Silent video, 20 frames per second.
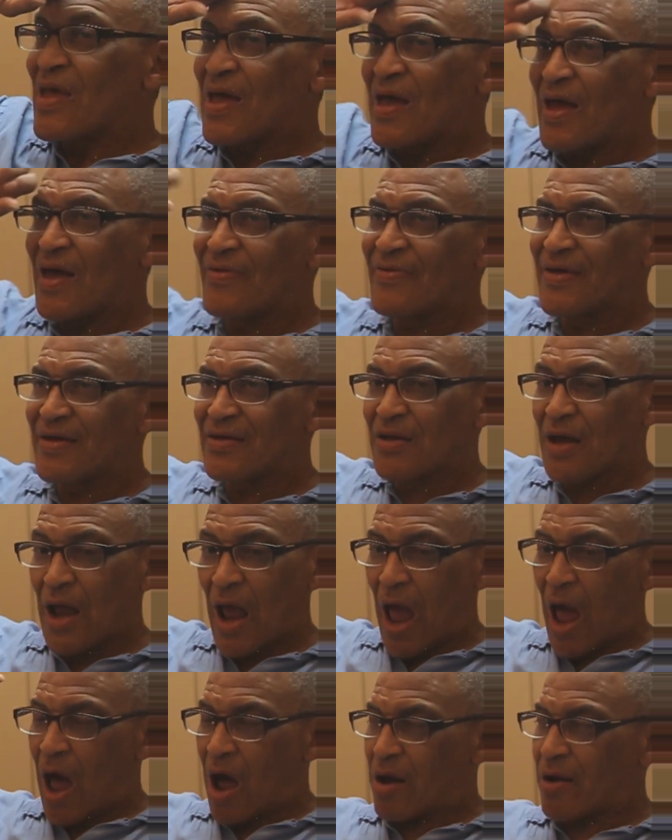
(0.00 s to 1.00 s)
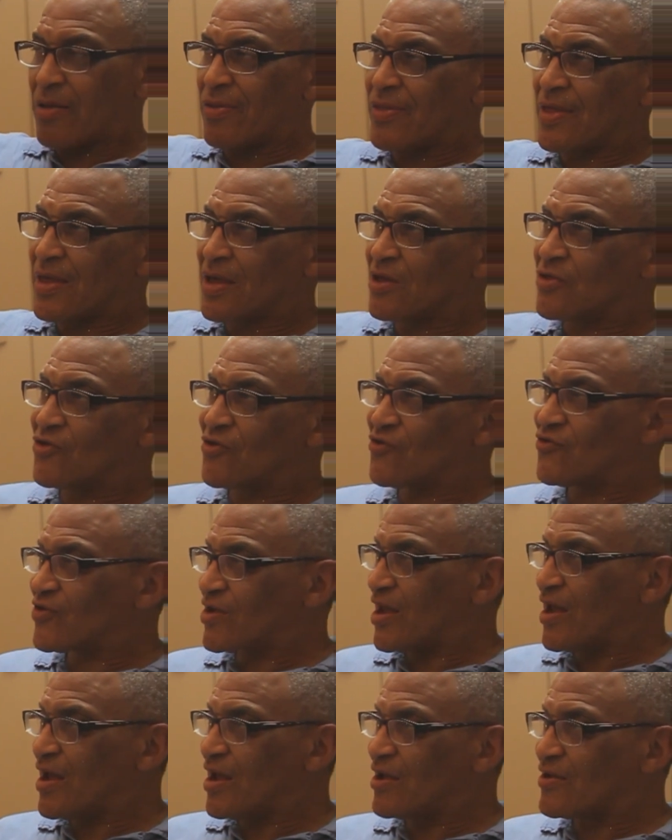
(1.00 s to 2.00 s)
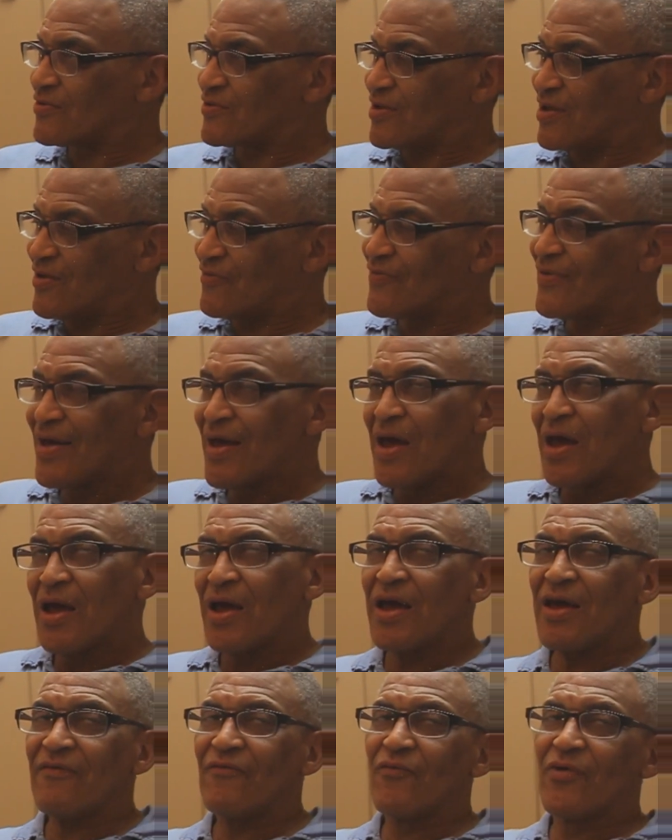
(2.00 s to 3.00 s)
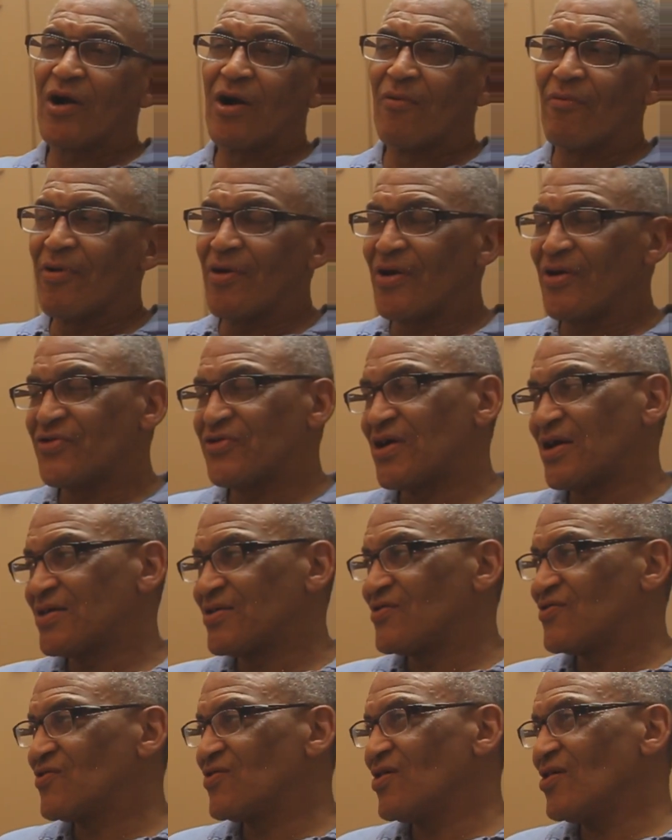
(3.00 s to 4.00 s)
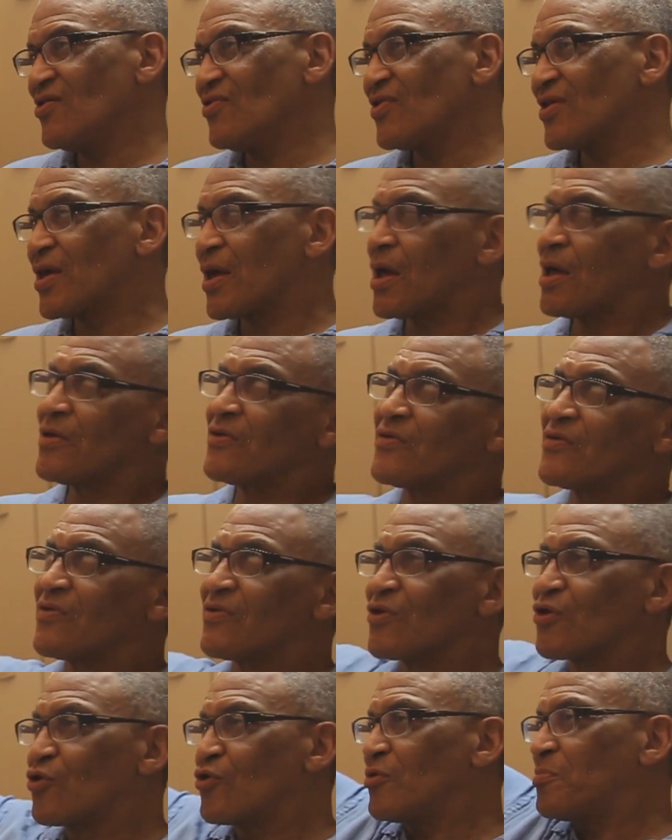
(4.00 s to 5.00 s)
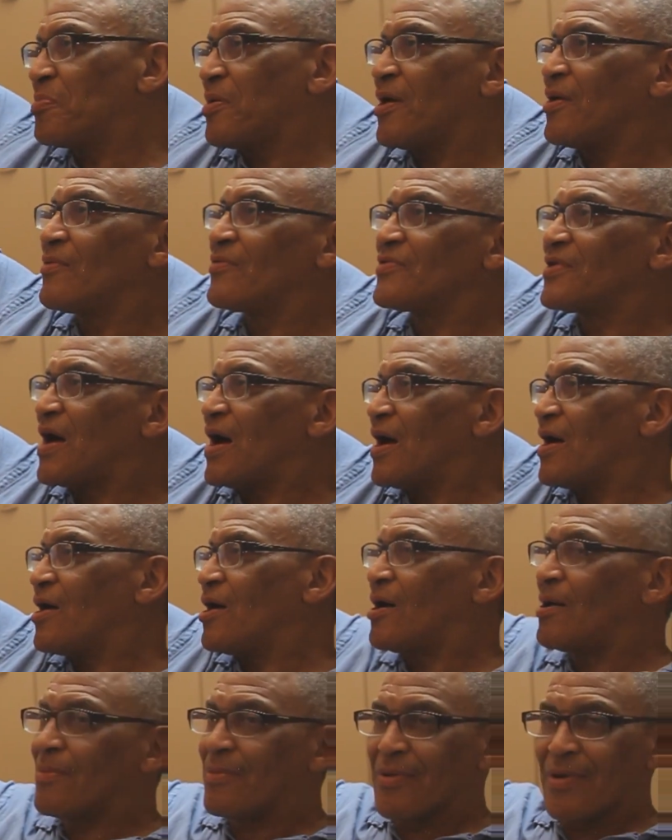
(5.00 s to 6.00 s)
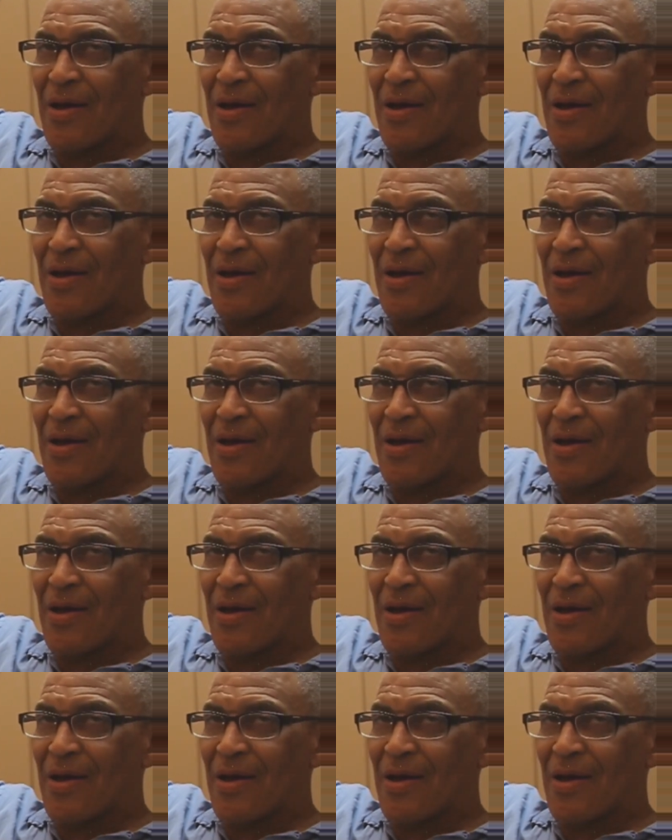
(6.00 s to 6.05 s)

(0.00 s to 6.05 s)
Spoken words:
And then how did they get those cans? Even when I realized you had to steal the cans, the good paint was high up.